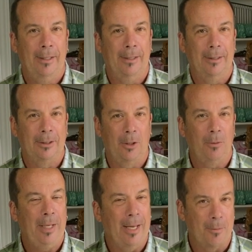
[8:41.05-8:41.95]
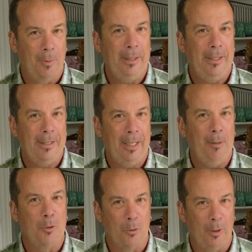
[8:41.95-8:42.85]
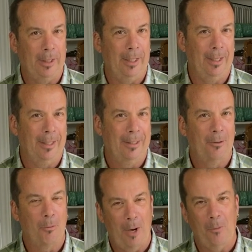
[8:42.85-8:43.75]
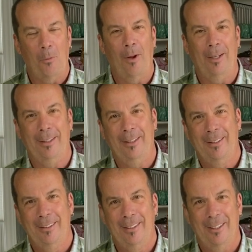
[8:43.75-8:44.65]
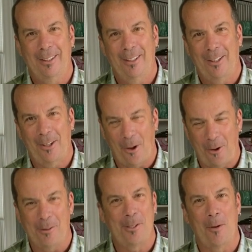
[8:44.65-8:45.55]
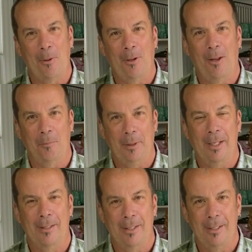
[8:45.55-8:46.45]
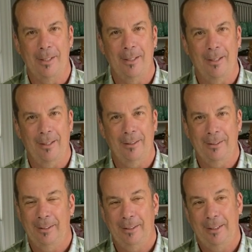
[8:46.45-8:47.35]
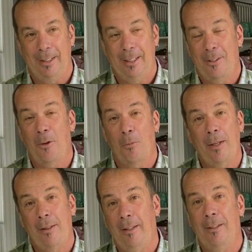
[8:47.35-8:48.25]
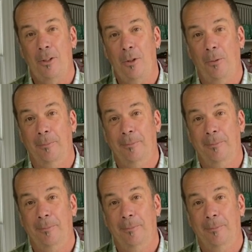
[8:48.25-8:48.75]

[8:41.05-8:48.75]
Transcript: Uh, so yes, please keep drinking red wine all summer long because it's uh, it's the right thing to do.